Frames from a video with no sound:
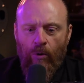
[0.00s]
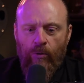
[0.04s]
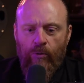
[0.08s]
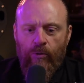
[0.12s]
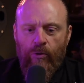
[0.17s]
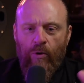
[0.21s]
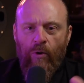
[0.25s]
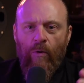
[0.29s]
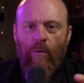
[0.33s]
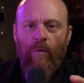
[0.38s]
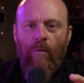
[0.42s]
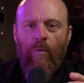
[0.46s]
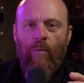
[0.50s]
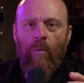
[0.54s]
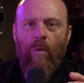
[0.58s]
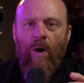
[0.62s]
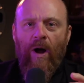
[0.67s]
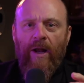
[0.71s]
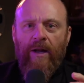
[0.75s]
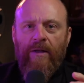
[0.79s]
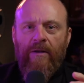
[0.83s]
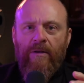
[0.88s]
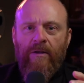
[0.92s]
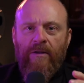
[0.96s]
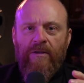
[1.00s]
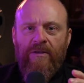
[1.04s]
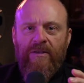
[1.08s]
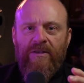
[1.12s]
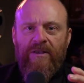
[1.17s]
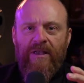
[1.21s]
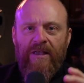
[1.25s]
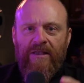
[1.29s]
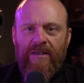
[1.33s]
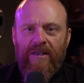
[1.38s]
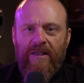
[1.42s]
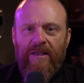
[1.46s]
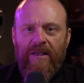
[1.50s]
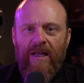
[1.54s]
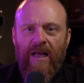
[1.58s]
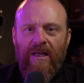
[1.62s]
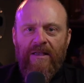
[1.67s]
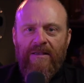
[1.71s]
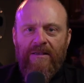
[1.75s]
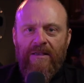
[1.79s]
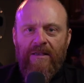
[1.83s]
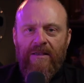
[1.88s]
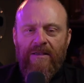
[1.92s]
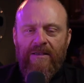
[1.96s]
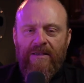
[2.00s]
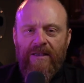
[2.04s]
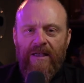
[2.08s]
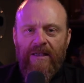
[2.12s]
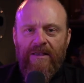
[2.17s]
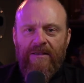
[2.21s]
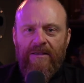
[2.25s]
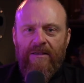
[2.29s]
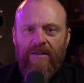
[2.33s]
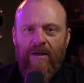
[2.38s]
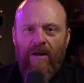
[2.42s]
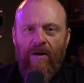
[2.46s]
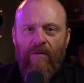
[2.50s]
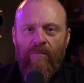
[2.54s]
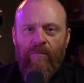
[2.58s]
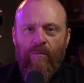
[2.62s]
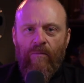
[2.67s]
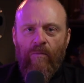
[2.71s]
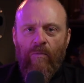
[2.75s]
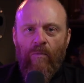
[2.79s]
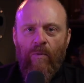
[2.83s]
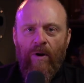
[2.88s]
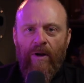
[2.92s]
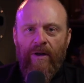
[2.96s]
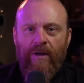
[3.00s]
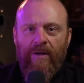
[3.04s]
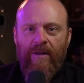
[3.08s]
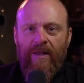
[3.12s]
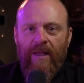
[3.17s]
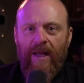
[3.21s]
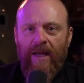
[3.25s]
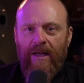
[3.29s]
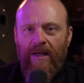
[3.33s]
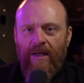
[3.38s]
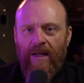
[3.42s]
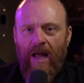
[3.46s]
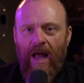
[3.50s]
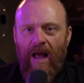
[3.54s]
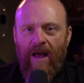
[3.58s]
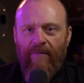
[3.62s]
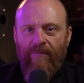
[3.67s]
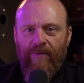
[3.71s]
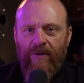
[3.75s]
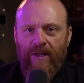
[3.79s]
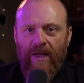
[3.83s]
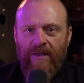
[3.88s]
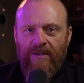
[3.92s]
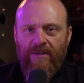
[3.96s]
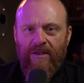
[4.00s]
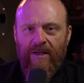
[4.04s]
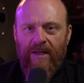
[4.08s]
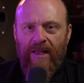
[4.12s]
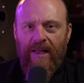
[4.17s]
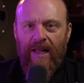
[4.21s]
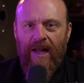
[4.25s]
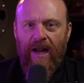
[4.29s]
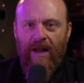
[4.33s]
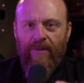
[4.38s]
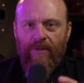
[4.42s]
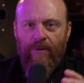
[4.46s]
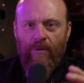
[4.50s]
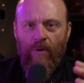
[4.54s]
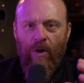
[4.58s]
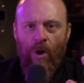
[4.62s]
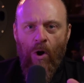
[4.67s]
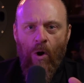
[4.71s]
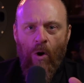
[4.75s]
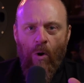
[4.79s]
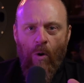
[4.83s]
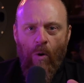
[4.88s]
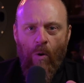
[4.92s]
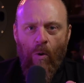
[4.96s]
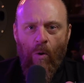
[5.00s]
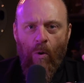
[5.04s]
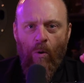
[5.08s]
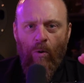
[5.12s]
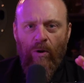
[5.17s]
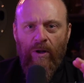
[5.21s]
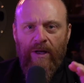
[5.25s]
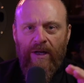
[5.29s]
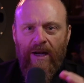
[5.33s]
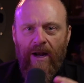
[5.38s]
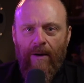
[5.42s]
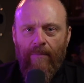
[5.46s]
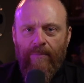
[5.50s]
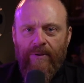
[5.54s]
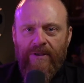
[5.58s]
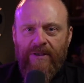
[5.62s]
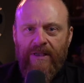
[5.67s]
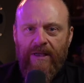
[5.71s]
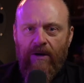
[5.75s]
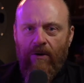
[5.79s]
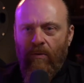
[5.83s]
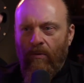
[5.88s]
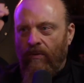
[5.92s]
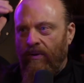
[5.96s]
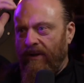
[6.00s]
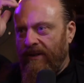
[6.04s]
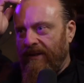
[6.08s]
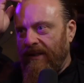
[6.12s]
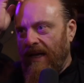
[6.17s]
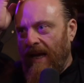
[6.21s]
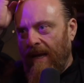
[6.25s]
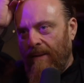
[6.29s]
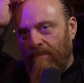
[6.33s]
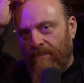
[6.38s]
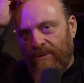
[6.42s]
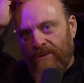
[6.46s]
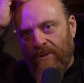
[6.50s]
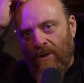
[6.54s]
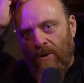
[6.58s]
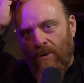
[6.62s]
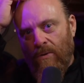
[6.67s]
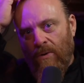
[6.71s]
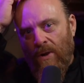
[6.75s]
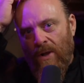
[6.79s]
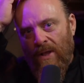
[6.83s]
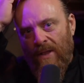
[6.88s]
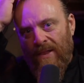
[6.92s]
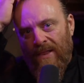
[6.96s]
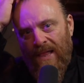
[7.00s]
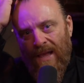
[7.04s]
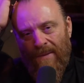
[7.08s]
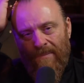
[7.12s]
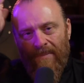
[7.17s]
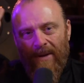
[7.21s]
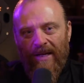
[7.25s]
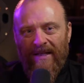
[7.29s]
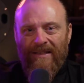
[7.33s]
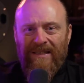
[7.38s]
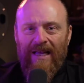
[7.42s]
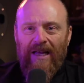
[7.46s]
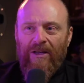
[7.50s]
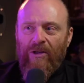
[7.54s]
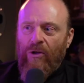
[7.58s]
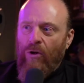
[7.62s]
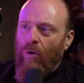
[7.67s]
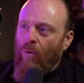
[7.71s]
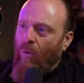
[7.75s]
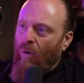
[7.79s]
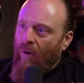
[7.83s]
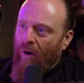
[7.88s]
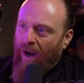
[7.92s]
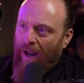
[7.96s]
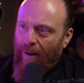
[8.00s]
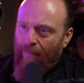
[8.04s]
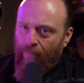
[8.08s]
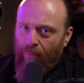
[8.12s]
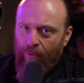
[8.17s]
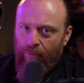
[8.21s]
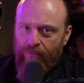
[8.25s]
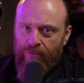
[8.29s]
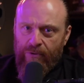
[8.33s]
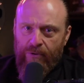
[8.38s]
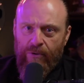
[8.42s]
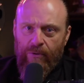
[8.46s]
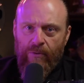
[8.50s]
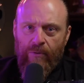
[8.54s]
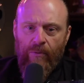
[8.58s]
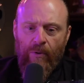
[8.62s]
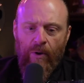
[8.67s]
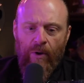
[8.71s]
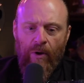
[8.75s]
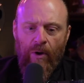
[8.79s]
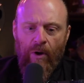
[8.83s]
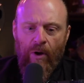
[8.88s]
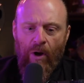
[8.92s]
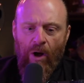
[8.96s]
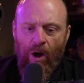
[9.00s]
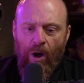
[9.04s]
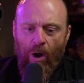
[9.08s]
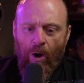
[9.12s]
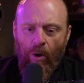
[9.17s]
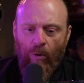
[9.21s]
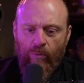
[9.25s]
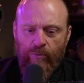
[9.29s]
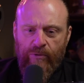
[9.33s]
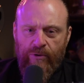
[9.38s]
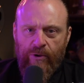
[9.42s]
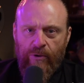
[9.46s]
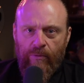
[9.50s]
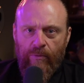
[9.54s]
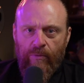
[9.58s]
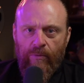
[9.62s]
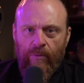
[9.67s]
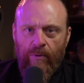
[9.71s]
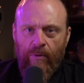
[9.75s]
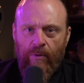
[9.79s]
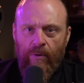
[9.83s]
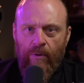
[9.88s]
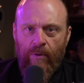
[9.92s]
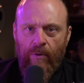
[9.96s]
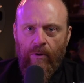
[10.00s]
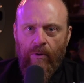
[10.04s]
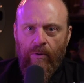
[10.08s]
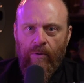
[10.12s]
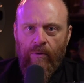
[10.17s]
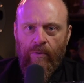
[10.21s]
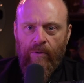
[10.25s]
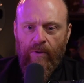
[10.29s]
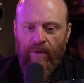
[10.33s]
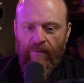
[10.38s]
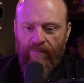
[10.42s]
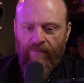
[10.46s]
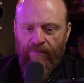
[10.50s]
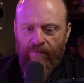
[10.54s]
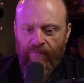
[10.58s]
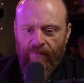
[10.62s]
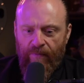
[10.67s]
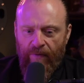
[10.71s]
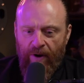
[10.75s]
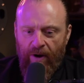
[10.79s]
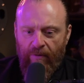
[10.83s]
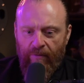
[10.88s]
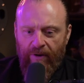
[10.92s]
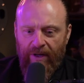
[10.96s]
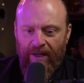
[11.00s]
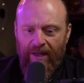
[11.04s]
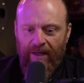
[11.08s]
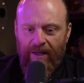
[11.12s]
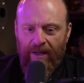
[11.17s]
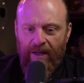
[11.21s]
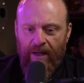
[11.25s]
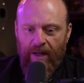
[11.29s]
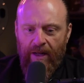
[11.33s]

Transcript: two or one, six a dozen, six of one thing, half a dozen of the other, all encompassing, all the same. So that means that you are able to alter the very